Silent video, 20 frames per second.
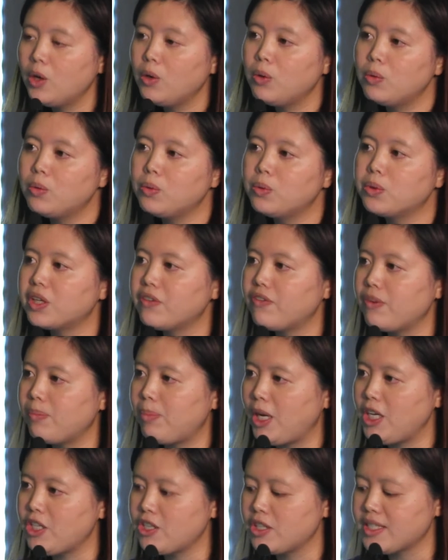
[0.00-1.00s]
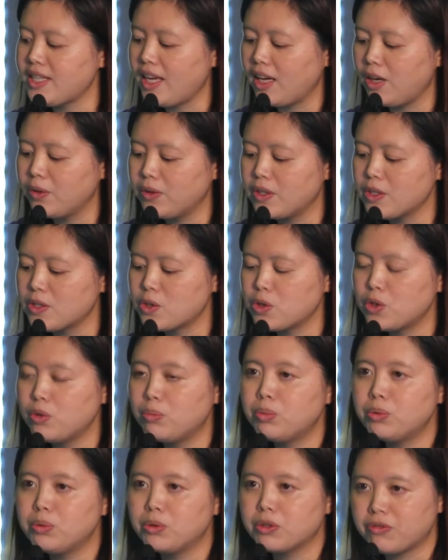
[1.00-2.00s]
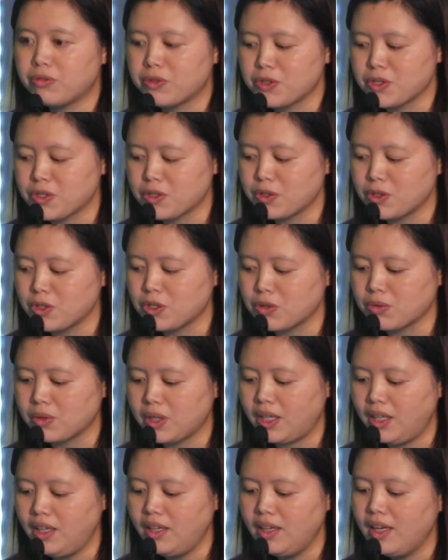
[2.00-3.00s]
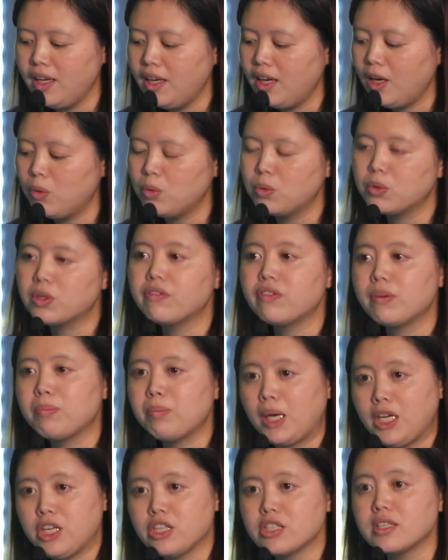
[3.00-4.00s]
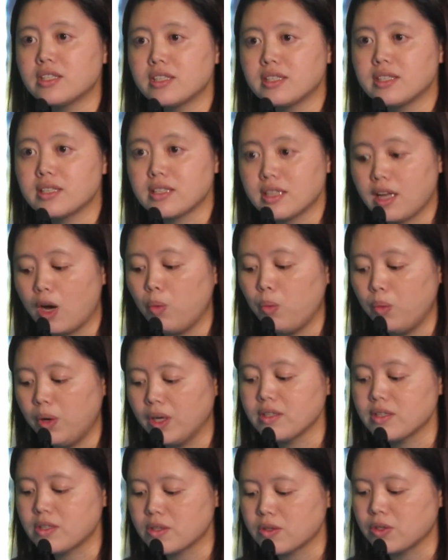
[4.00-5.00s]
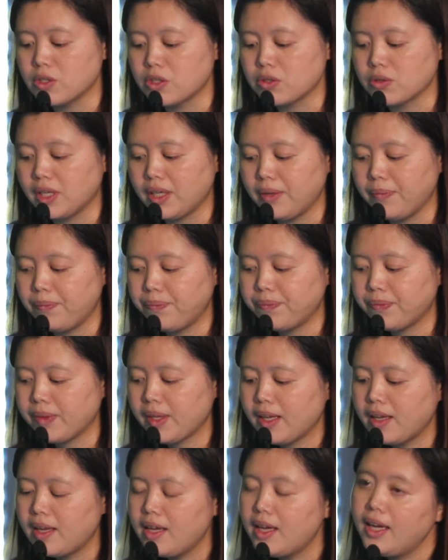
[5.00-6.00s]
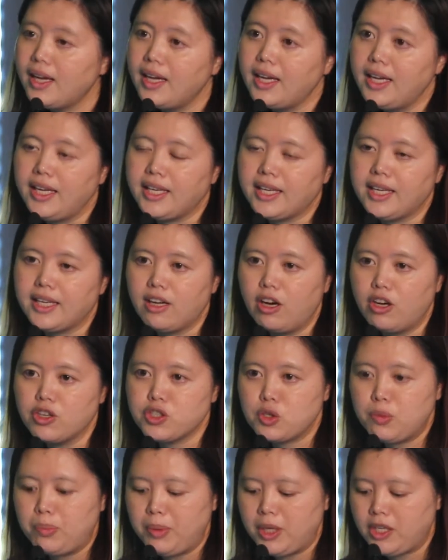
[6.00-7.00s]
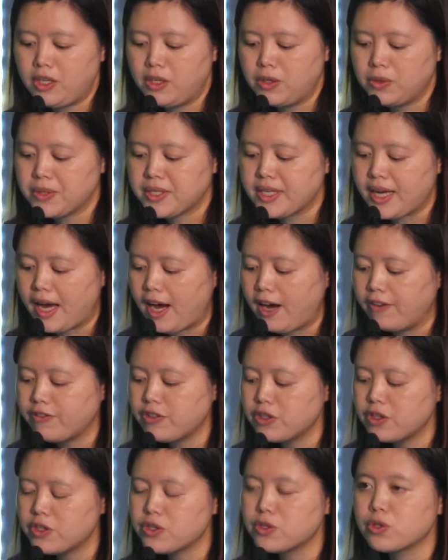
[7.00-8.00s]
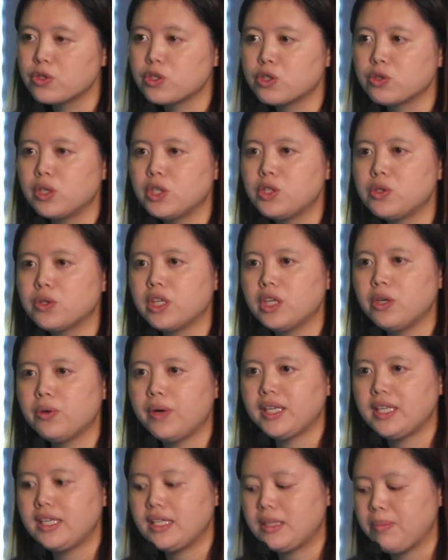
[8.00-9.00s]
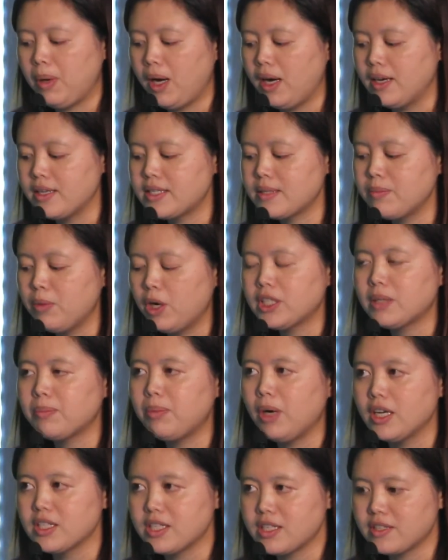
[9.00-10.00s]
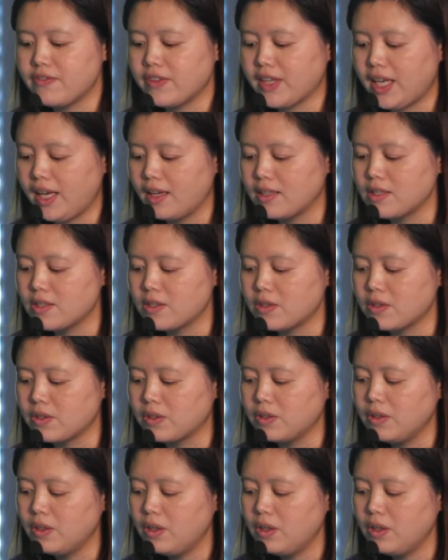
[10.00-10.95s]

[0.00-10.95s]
or if a patient's health is too poor for surgery, or if a patient does not want surgery. It can also be used after the surgery to kill any small deposits of cancer,